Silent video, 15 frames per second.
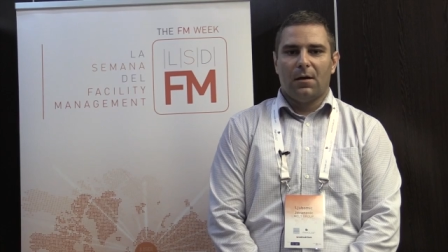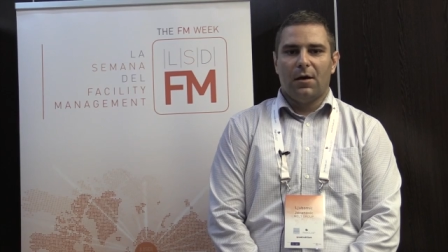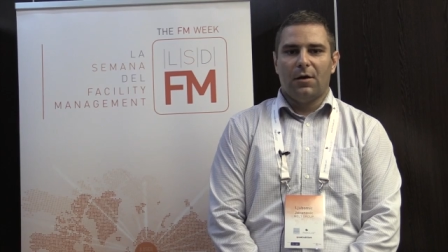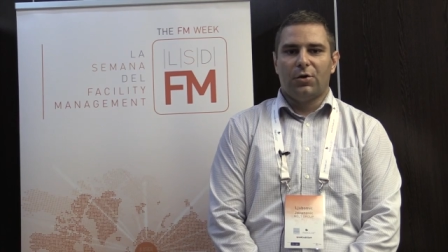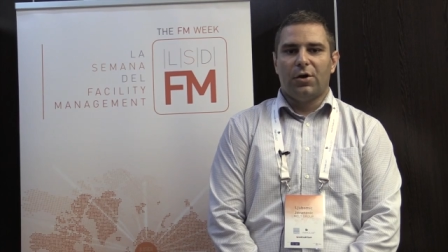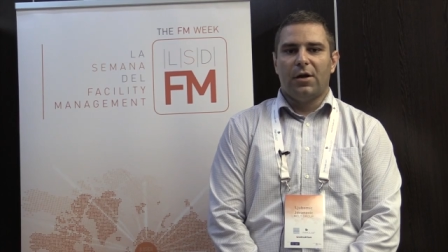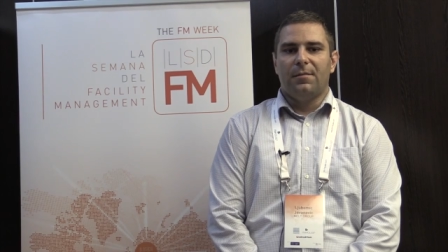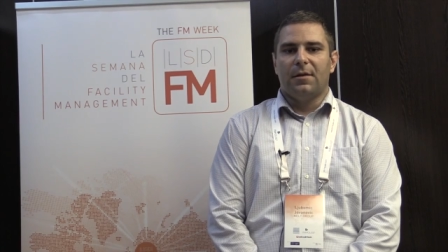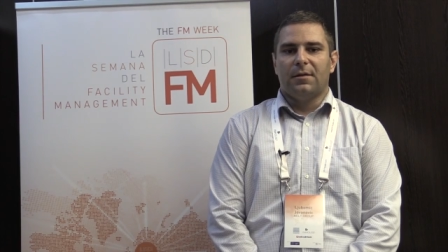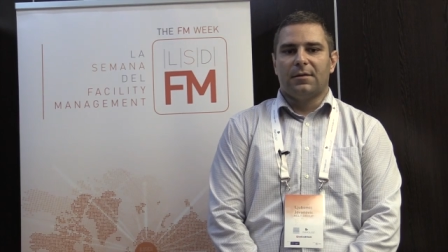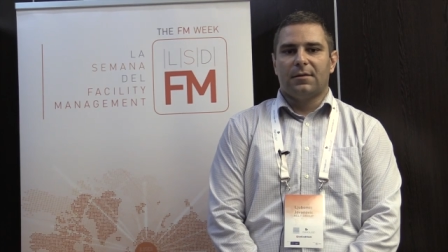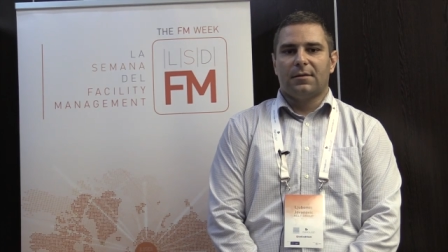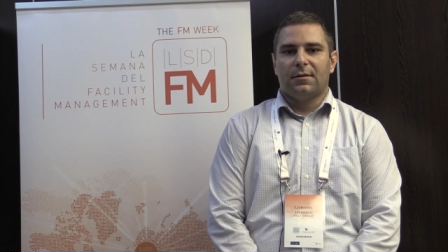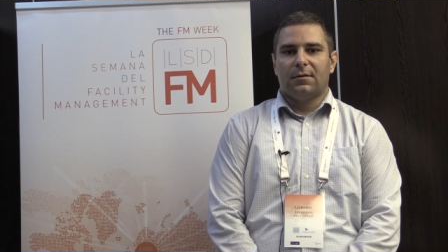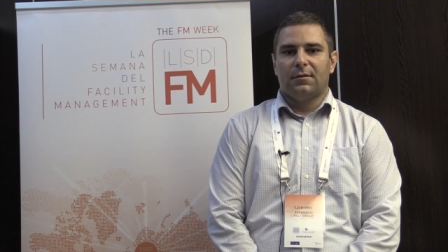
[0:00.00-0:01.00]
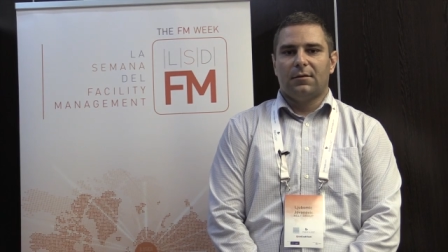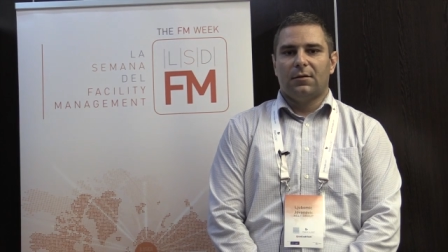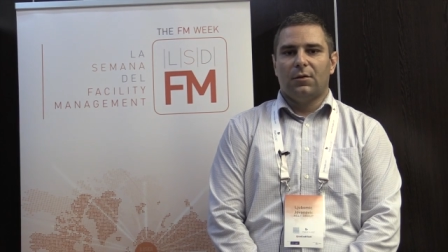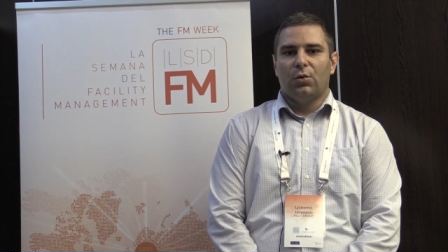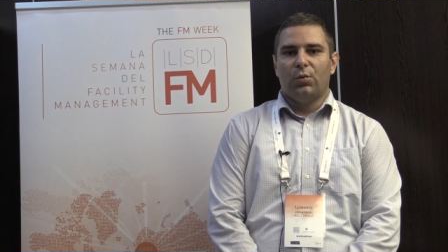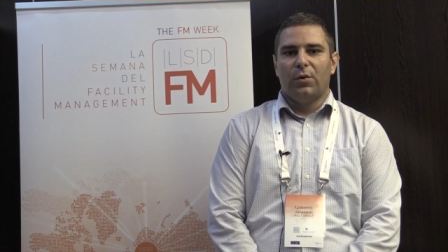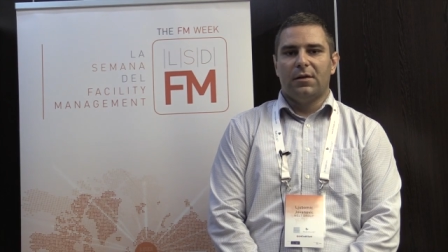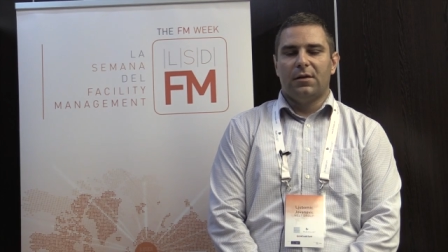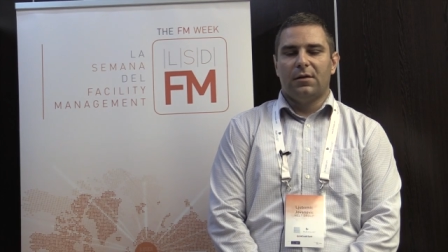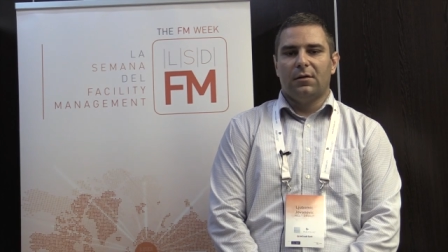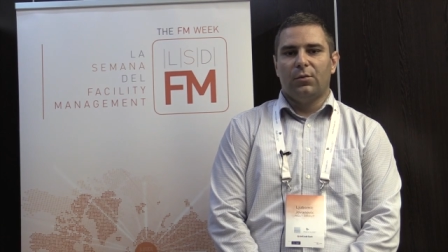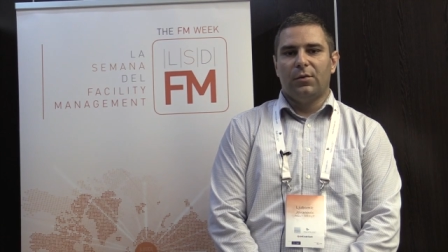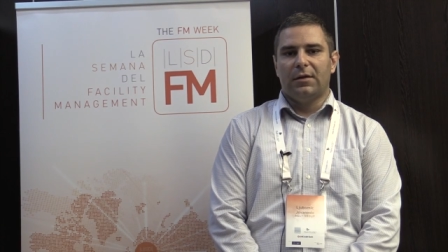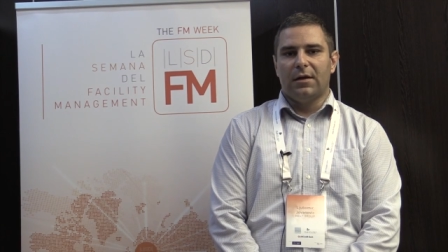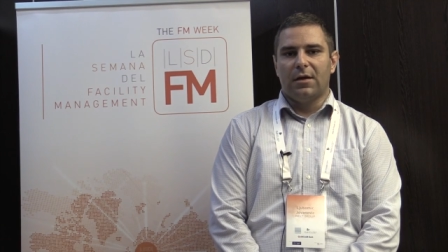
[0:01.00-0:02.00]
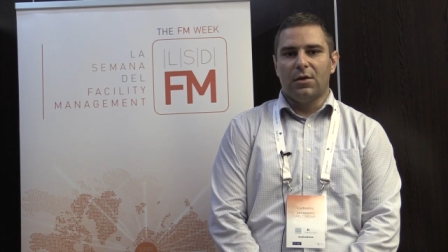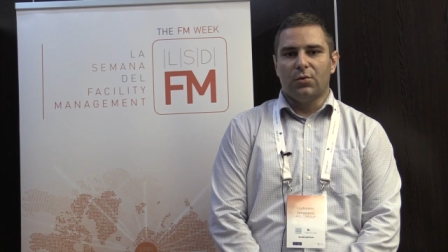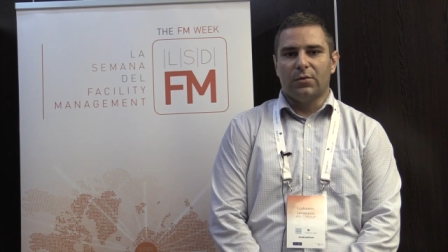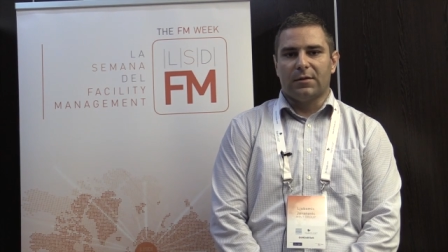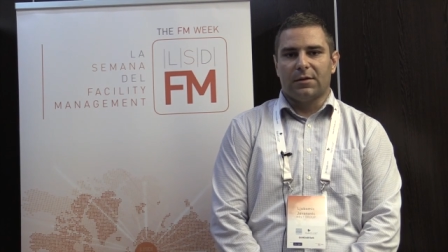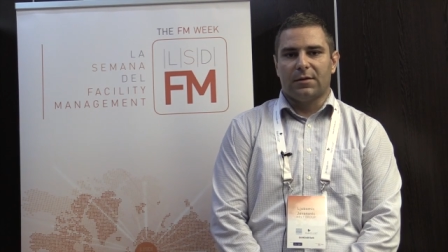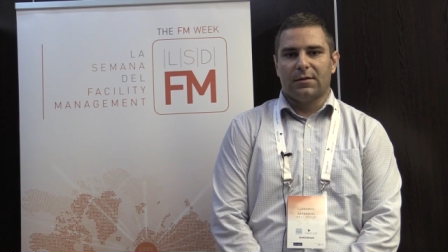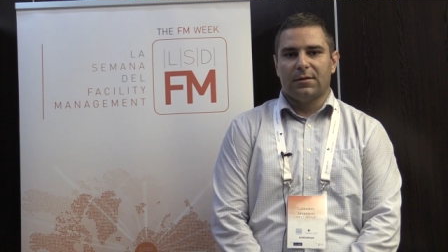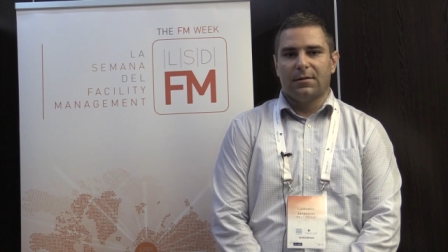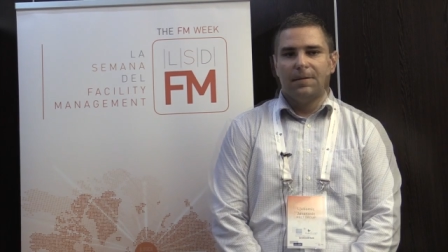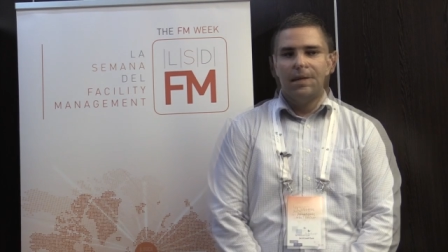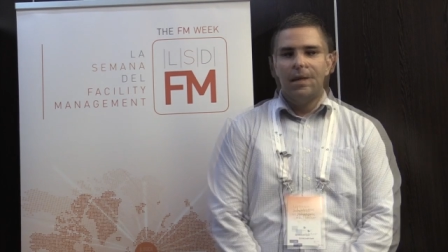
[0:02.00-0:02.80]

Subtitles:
agreements with key users.